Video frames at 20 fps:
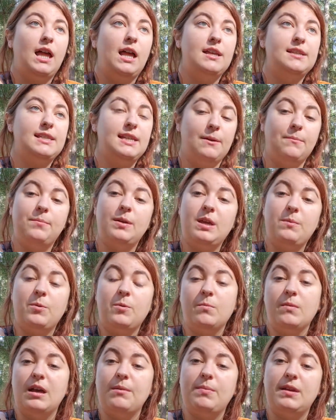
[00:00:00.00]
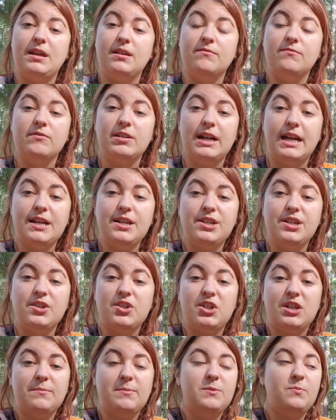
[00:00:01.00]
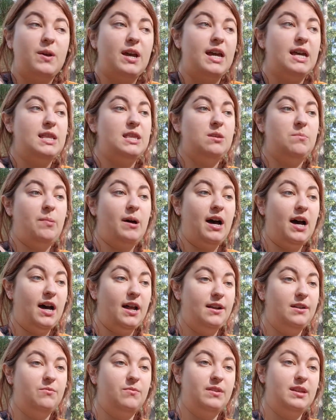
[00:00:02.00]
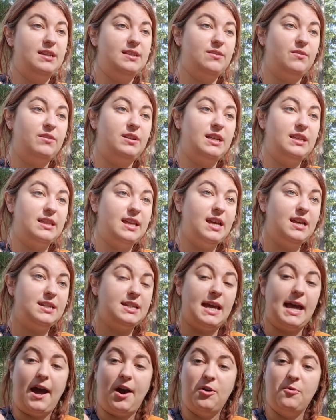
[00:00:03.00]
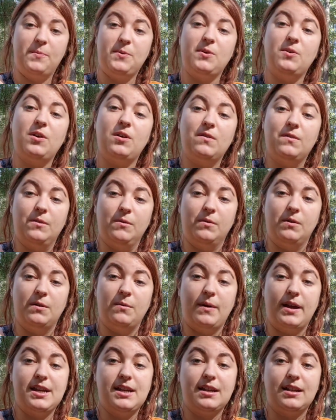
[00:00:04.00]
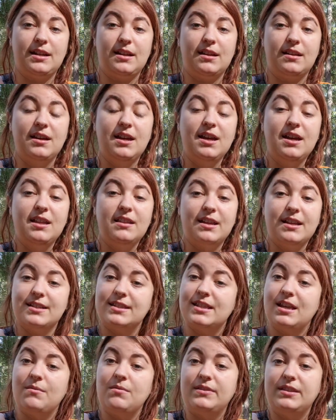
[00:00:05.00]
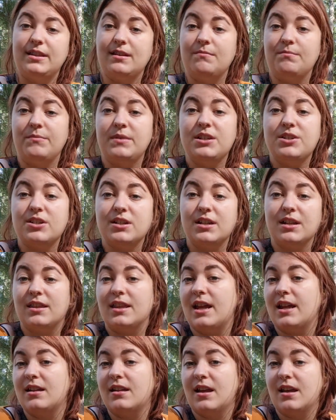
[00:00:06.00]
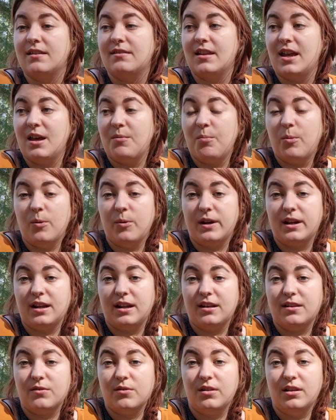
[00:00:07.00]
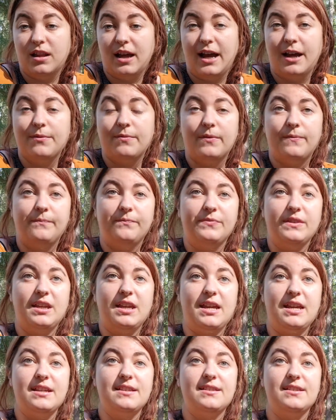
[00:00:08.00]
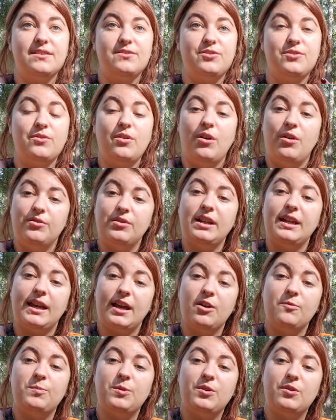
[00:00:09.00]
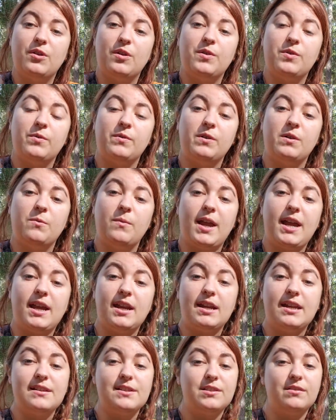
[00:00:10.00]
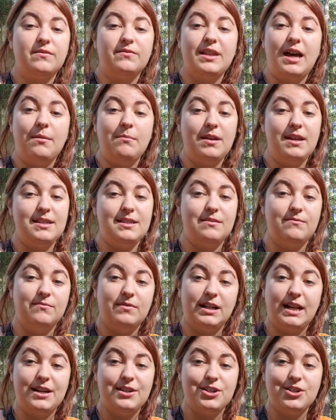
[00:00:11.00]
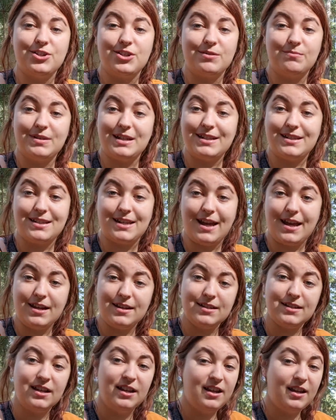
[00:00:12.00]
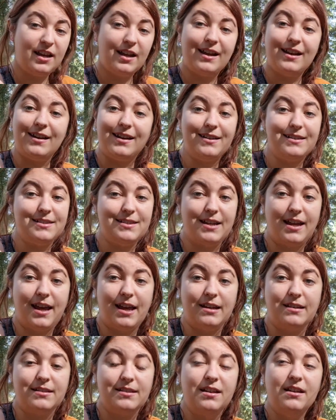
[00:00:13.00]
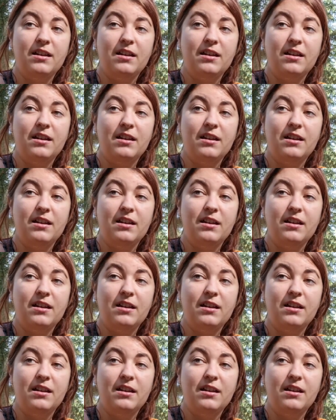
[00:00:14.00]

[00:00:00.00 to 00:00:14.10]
Some people might be in relationships where the partner is only there to help you go through an awakening. That's their mission, and their point in your life is to only help you go through an awakening. So if that means the relationship needs to end, it needs to end.